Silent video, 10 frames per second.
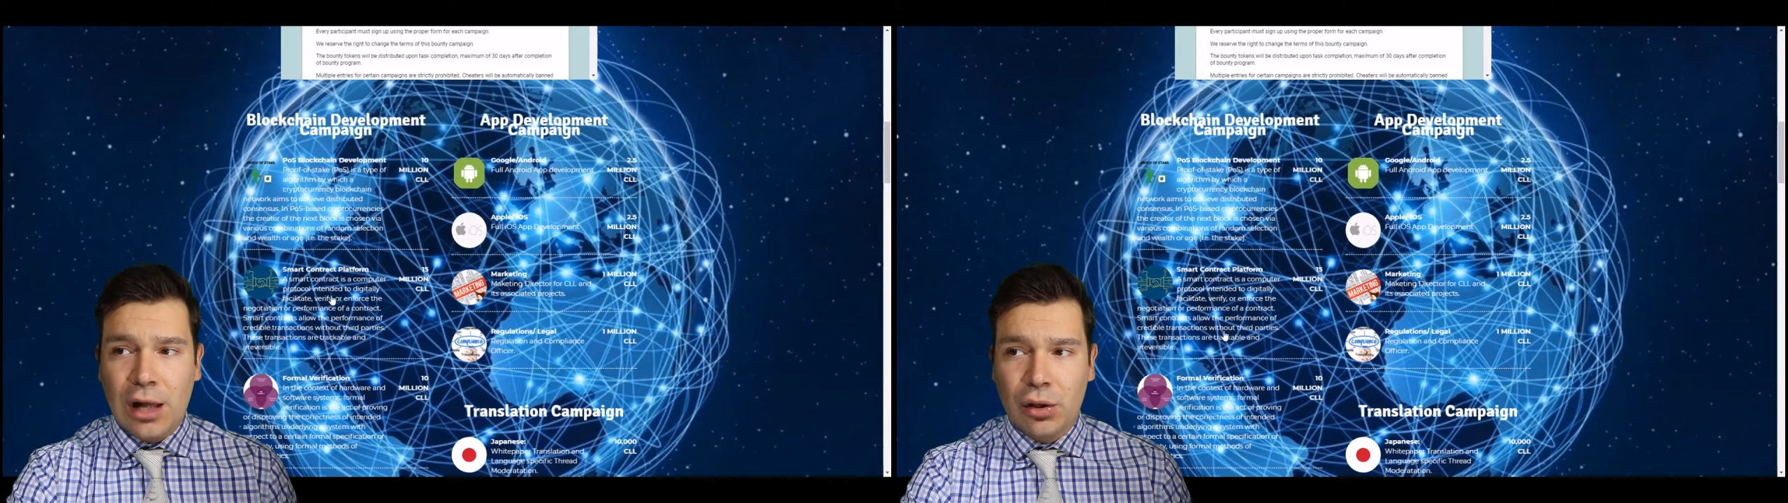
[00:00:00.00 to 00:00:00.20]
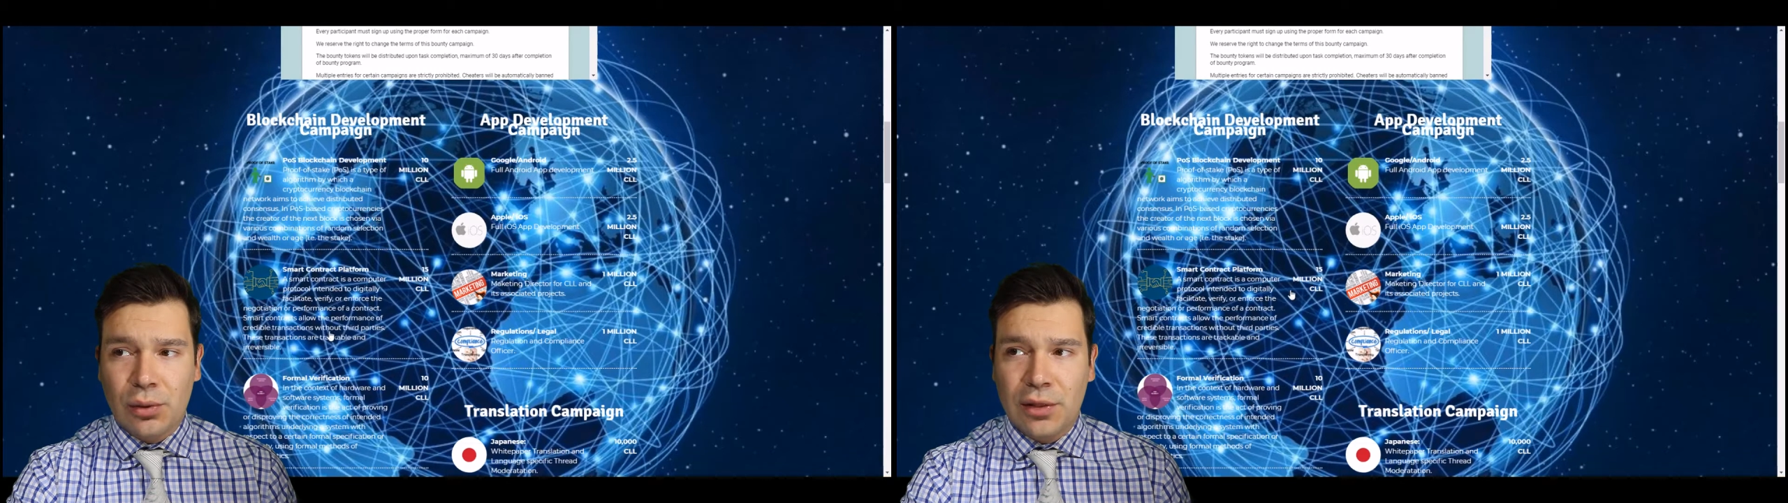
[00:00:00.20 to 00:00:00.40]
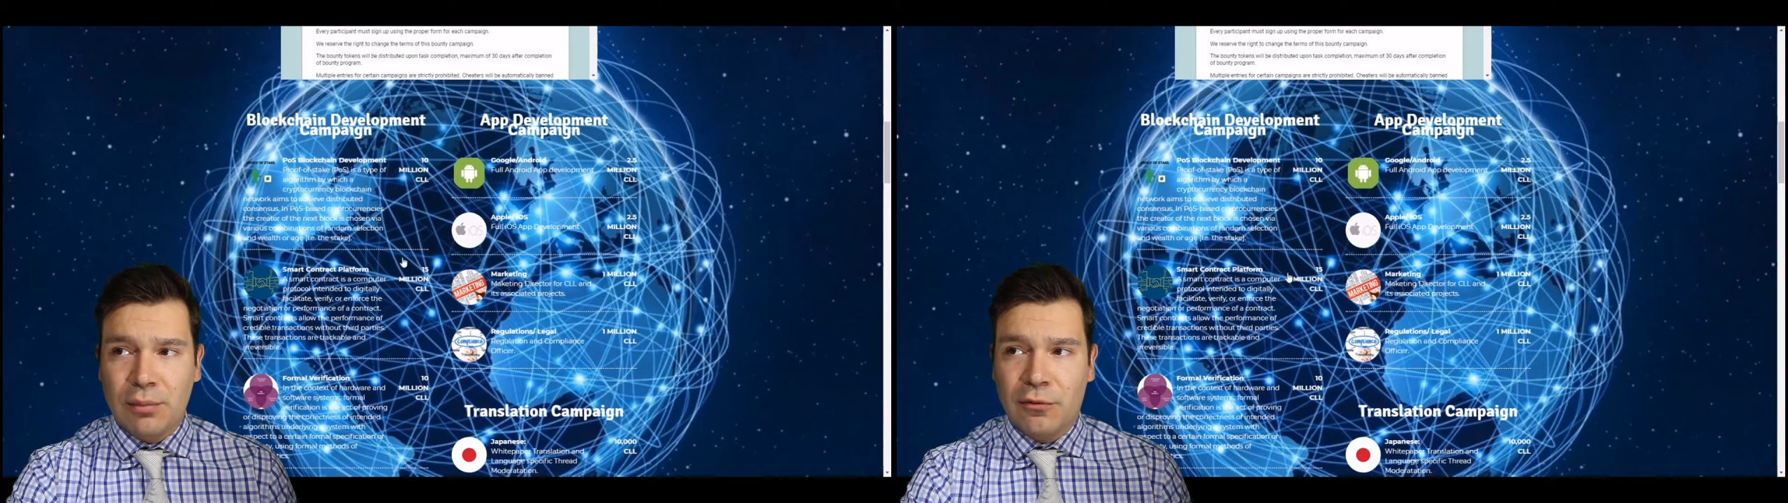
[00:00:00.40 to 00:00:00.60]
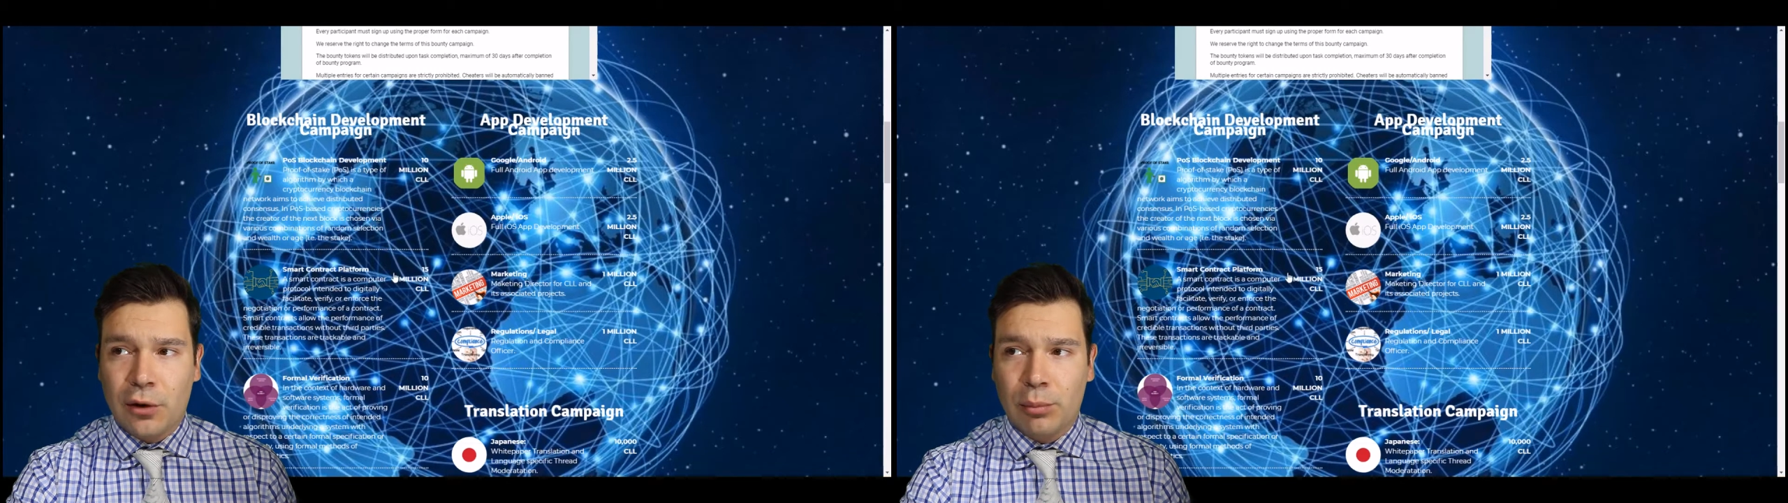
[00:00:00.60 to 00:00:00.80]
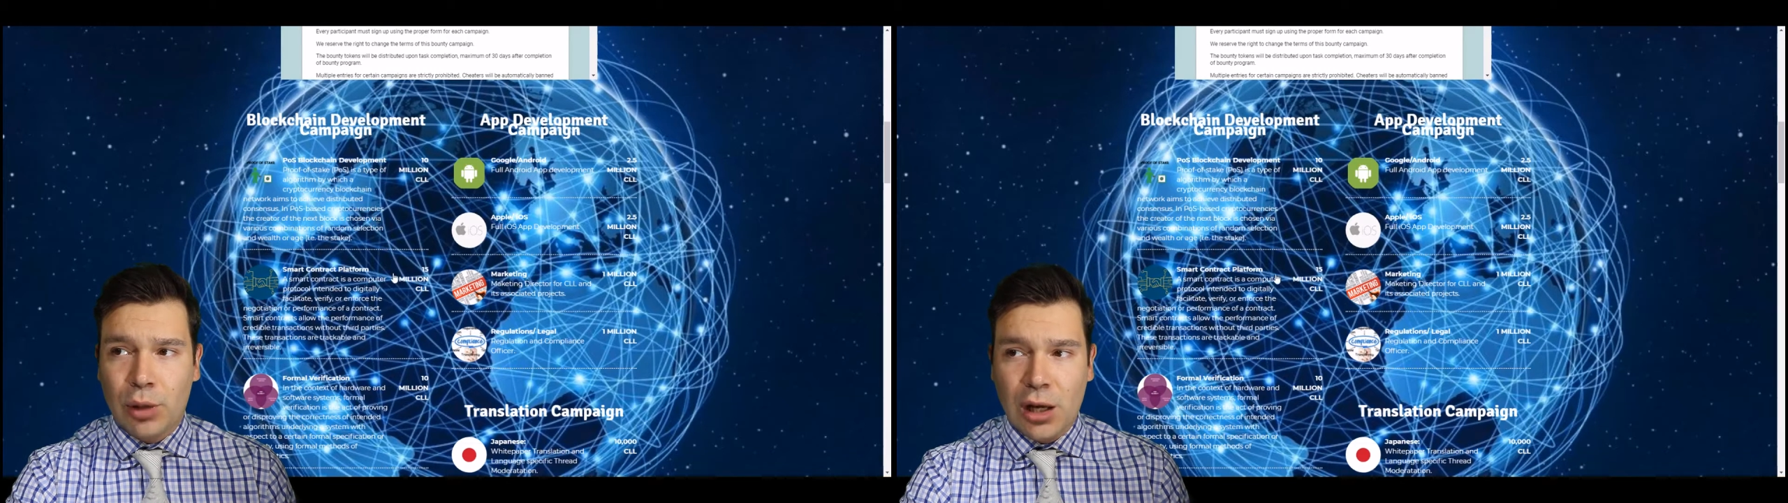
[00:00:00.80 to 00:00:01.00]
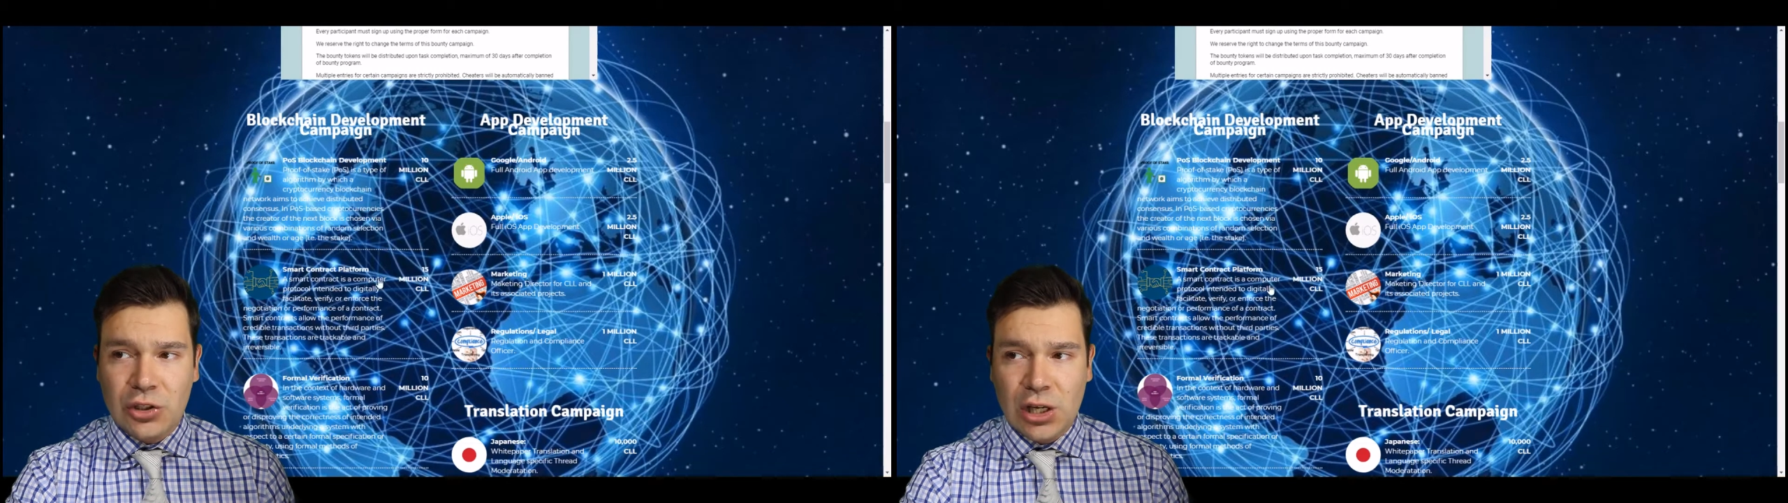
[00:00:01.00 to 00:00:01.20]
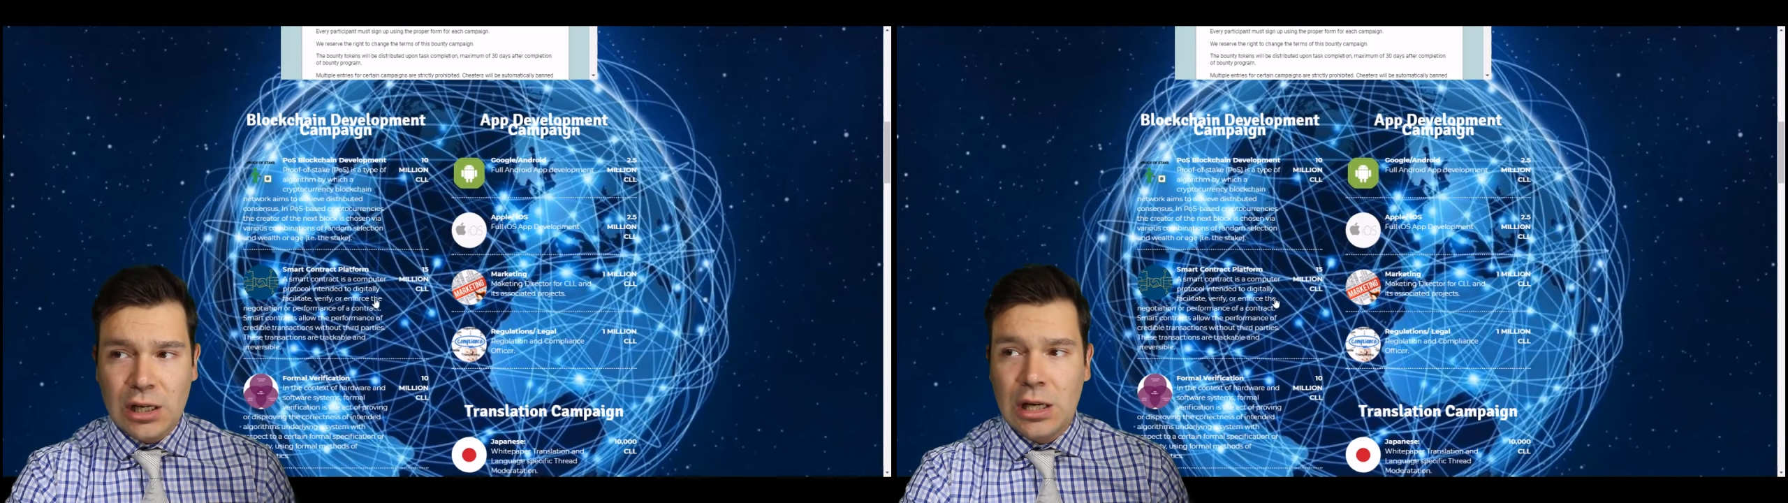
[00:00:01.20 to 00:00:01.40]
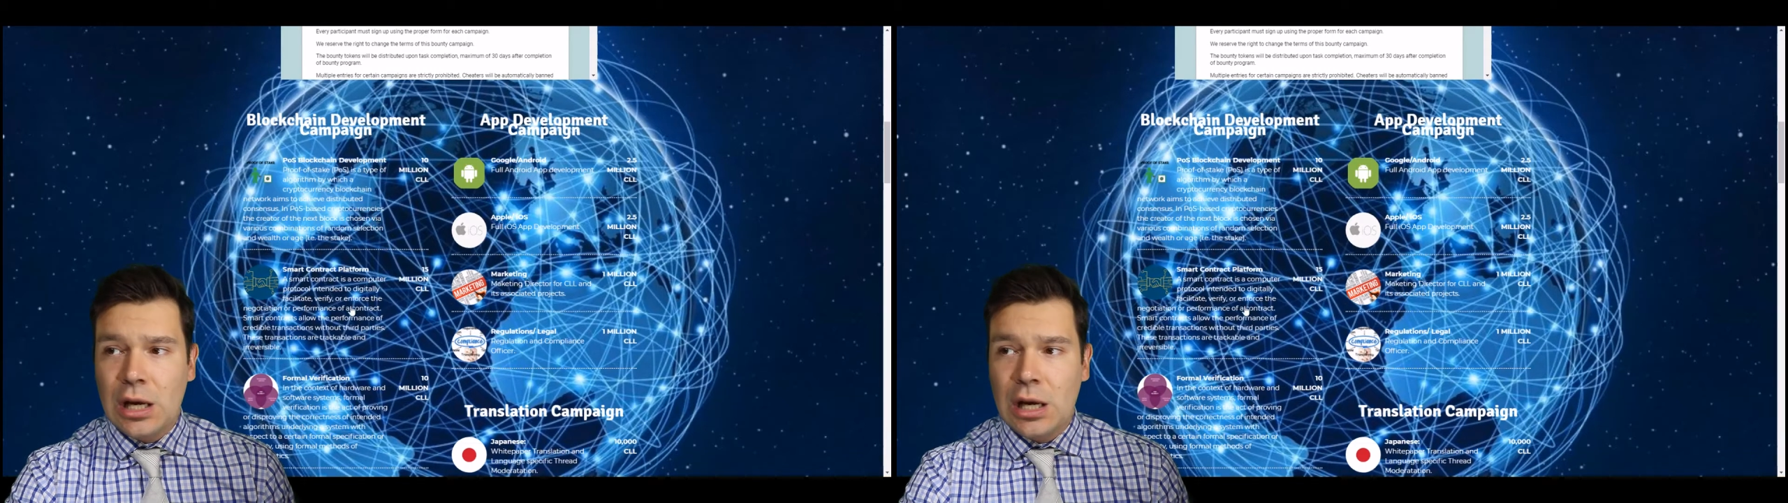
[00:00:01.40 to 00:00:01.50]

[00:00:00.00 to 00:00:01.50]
algorithm for our blockchain,